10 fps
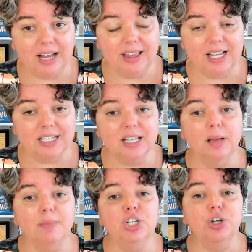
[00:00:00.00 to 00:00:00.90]
on this.
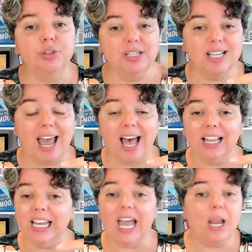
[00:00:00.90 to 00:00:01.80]
Let me show this to
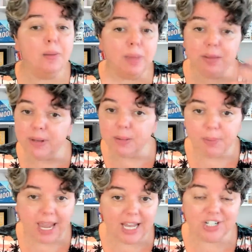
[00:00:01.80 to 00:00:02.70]
Allie. And it may be a
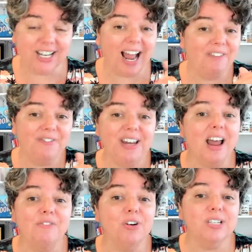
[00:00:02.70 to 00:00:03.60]
page that I've
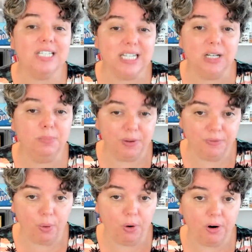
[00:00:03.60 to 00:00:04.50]
never seen
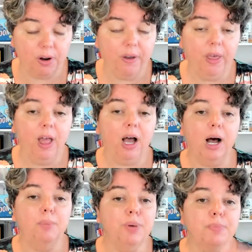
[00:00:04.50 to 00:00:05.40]
before.
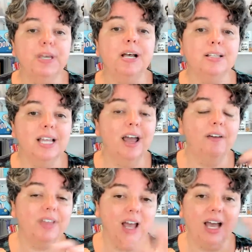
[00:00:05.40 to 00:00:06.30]
But because they have
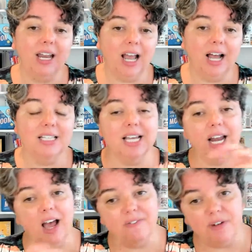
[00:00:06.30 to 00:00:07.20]
the kind of content
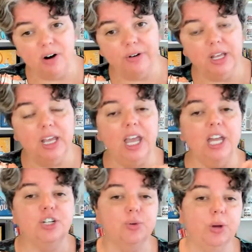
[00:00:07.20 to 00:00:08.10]
I've already
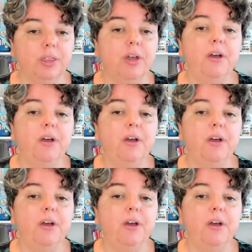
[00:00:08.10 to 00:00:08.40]
engaged with,